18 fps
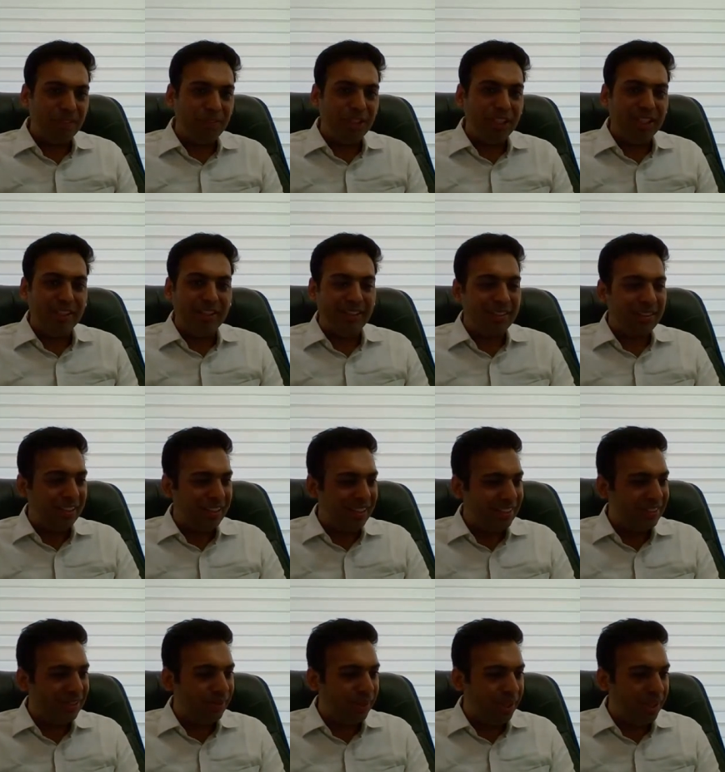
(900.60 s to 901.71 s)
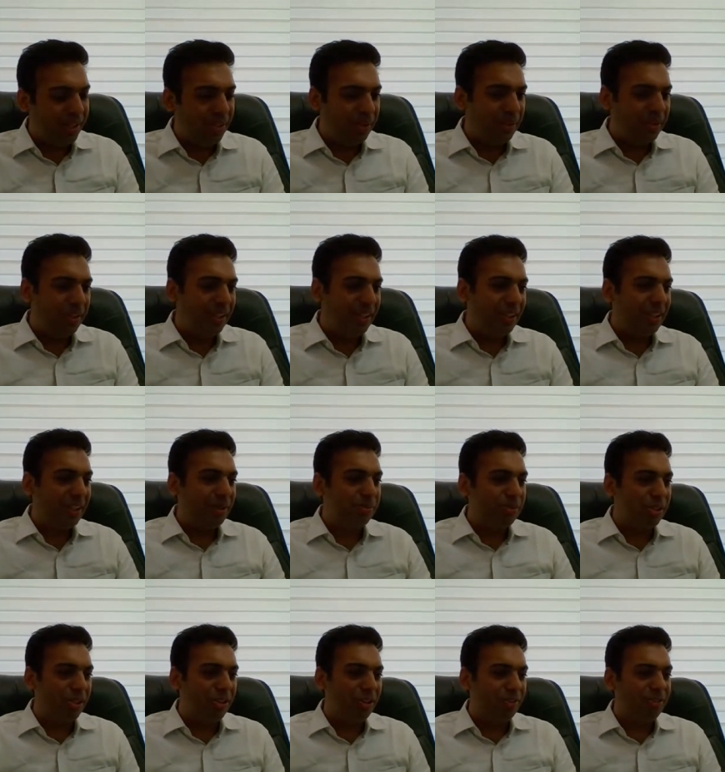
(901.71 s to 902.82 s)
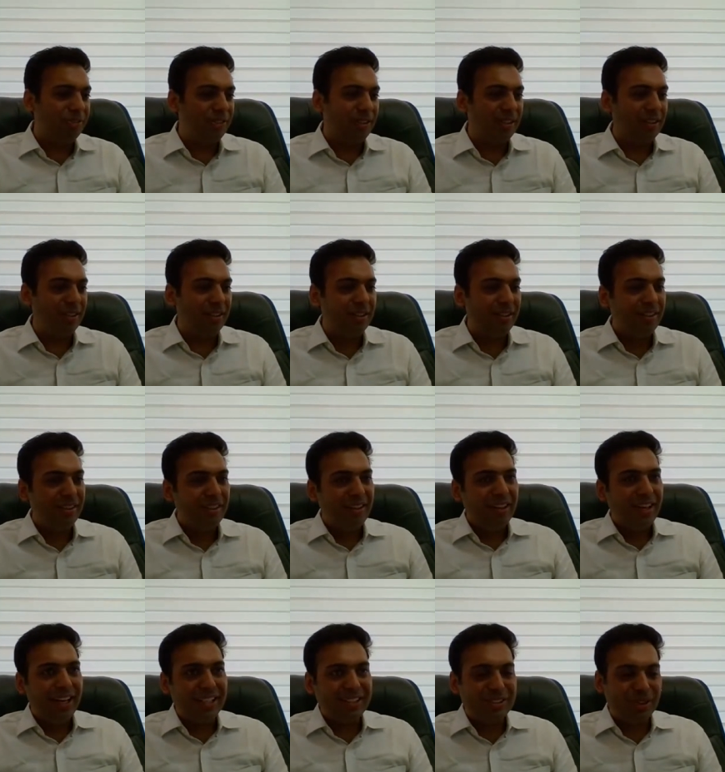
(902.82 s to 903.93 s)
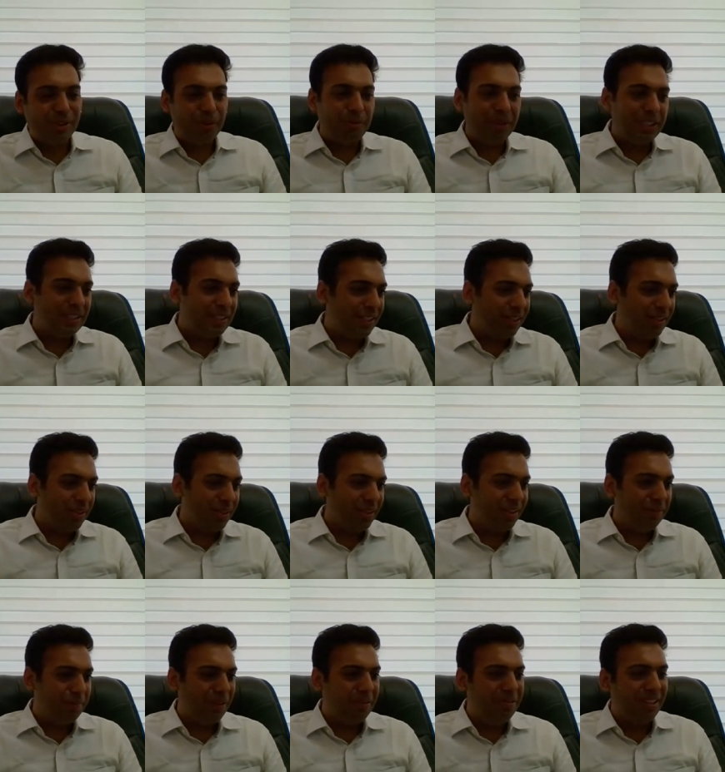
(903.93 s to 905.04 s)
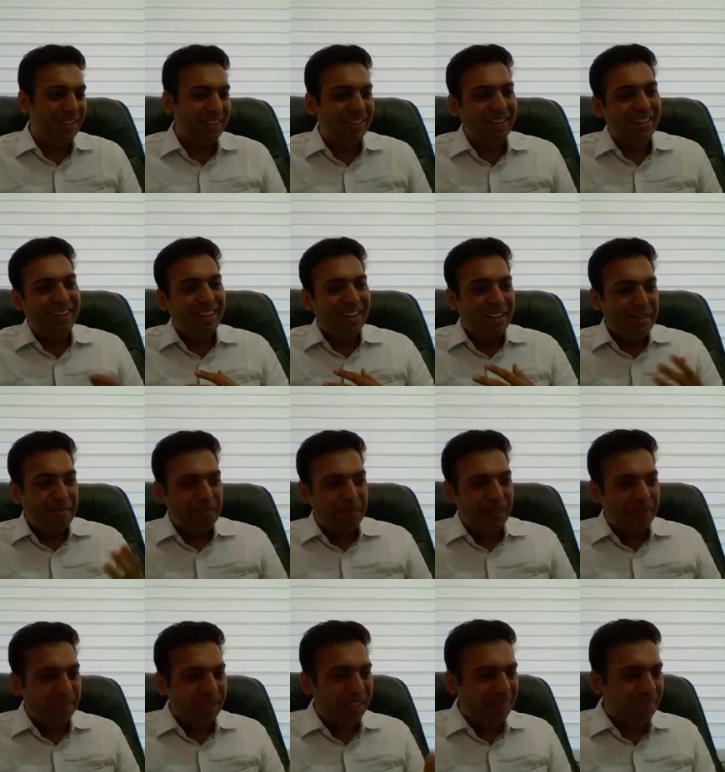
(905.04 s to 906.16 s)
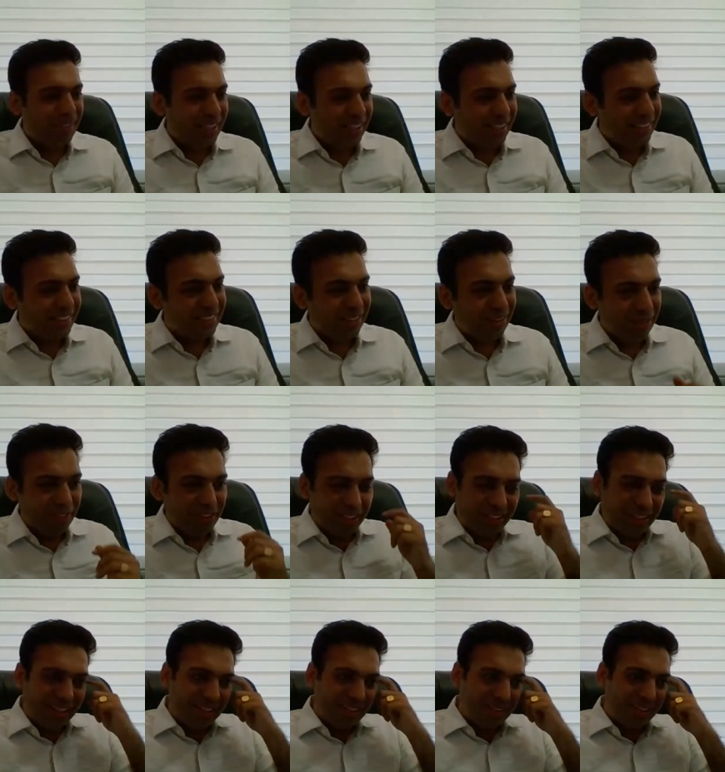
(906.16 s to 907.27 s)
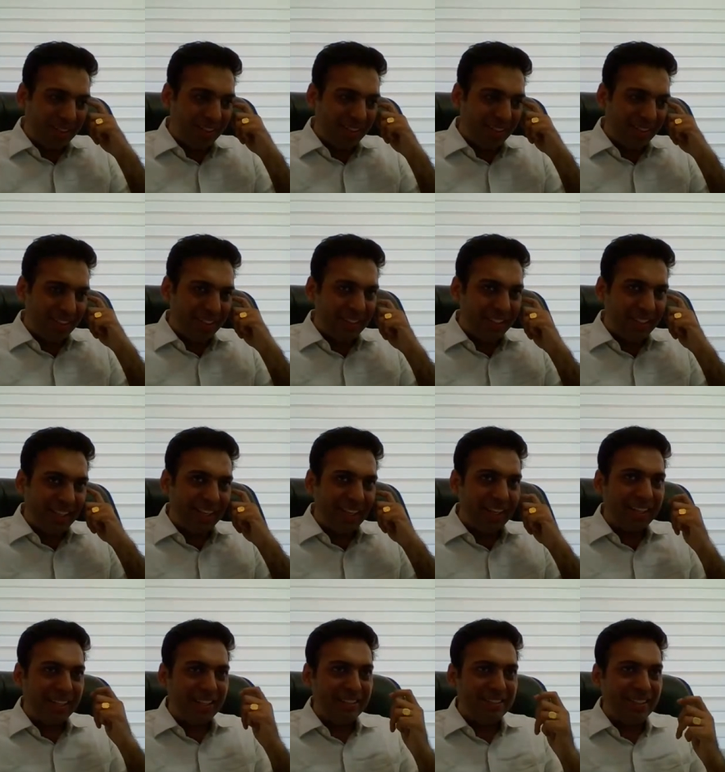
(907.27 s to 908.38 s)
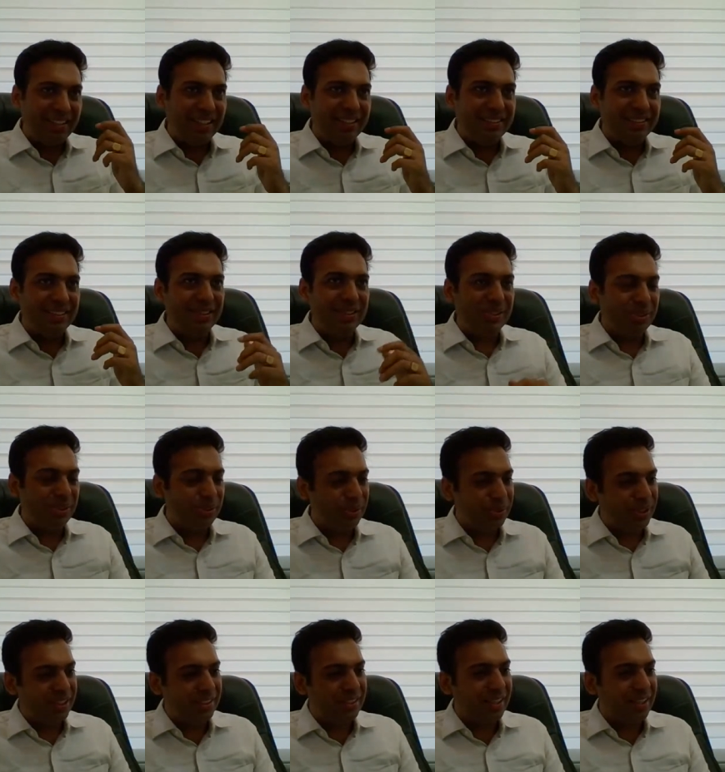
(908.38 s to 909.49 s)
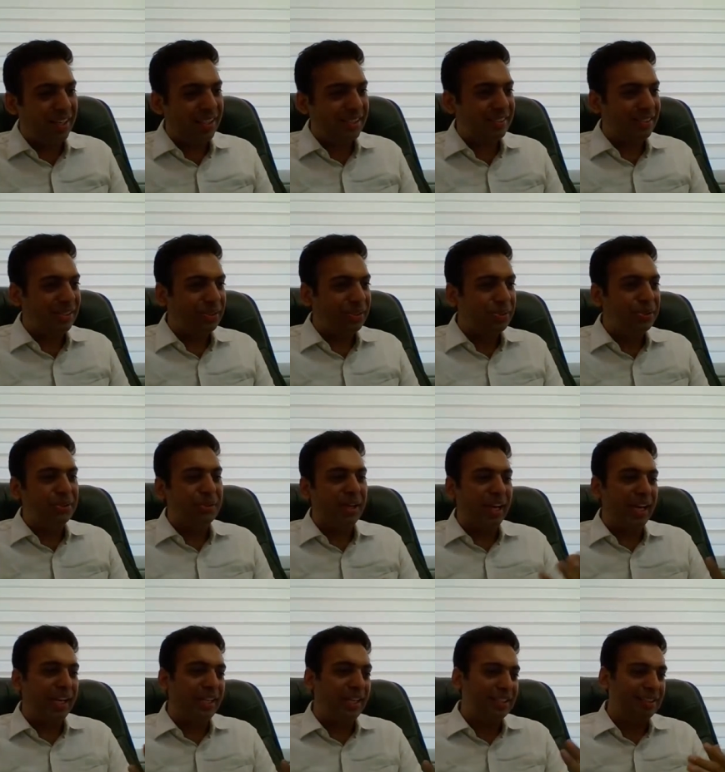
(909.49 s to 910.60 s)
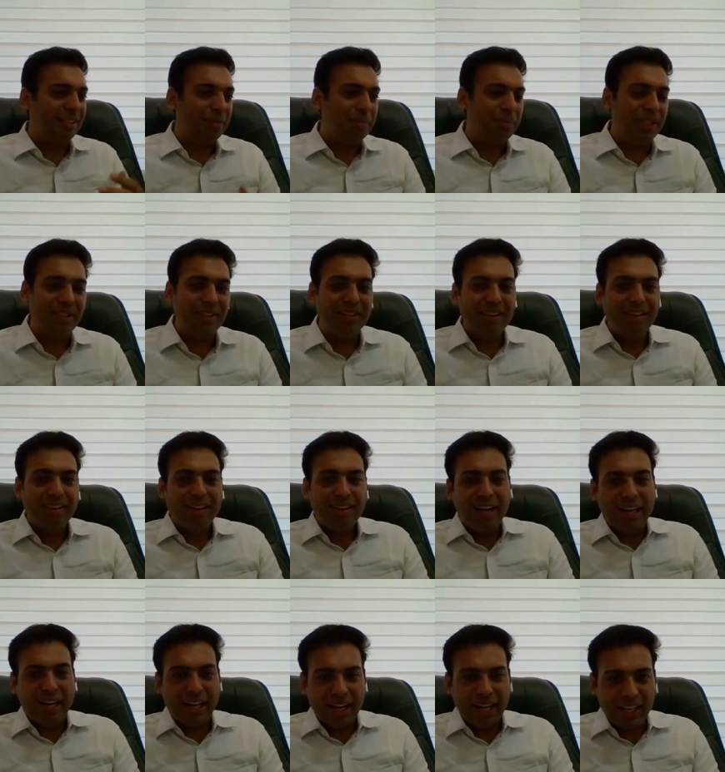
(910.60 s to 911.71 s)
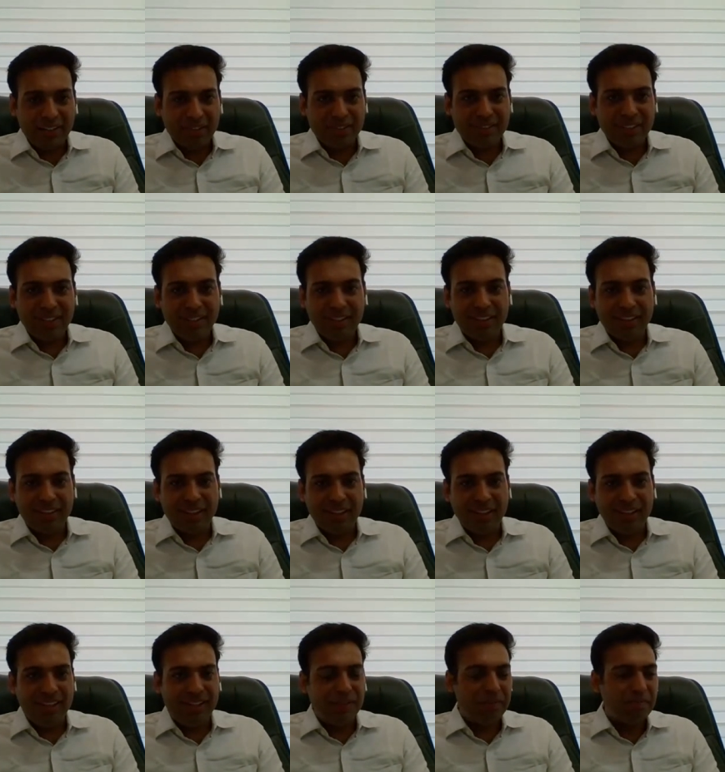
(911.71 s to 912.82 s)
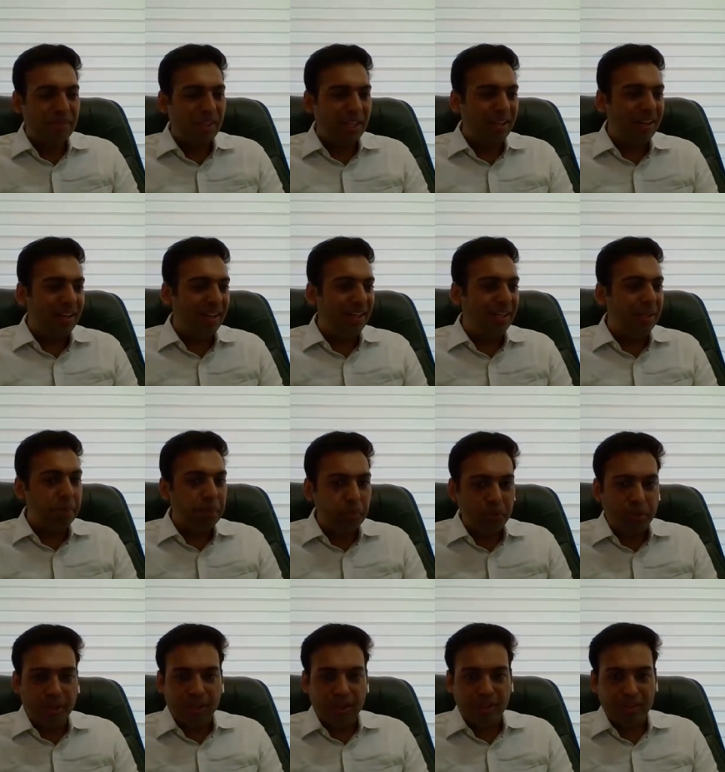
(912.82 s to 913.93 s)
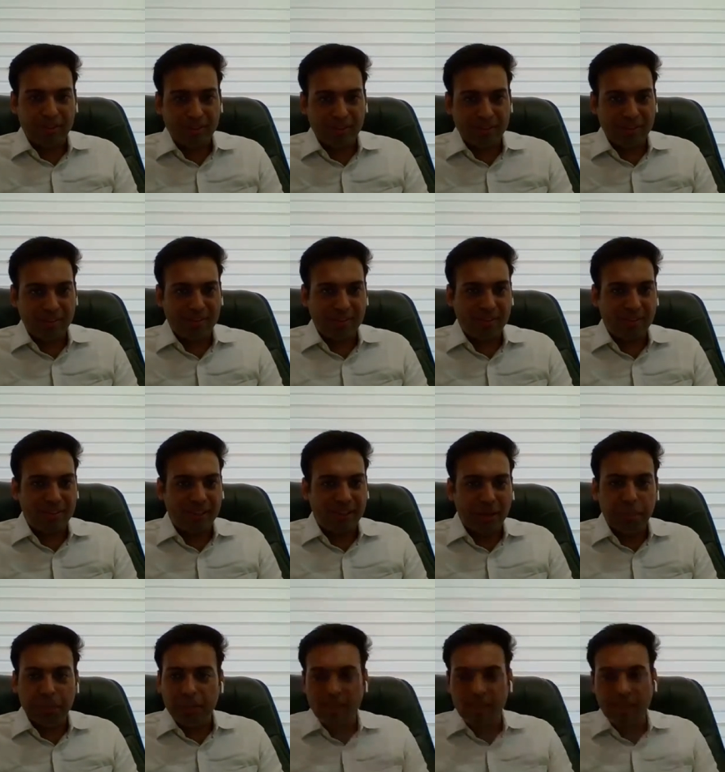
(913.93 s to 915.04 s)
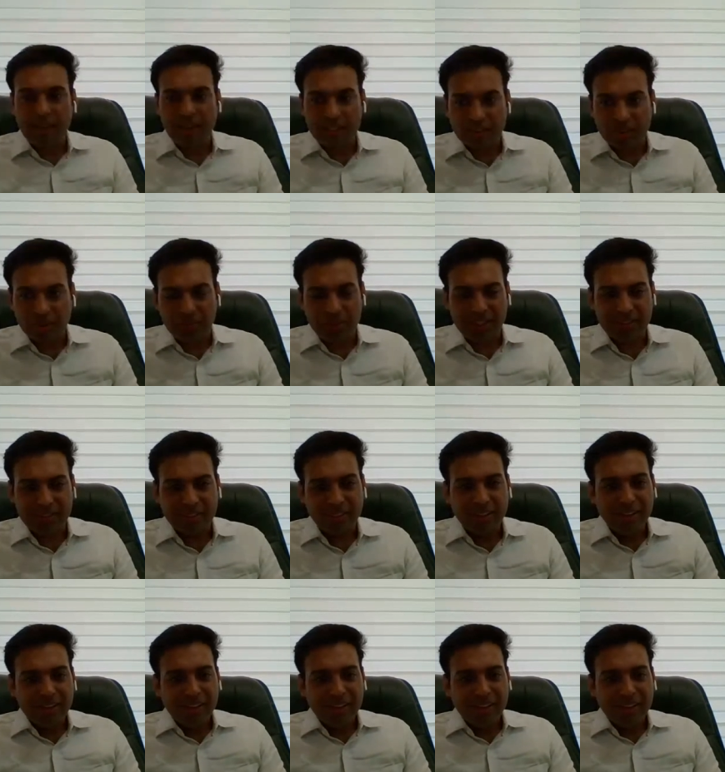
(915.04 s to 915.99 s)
weird things going on in terms of uh, S O Ps and all. People pay somewhere, or uh, there are consultancies who just ask you to write S O P. And I have seen really, really poor, uh, creepy S O Ps.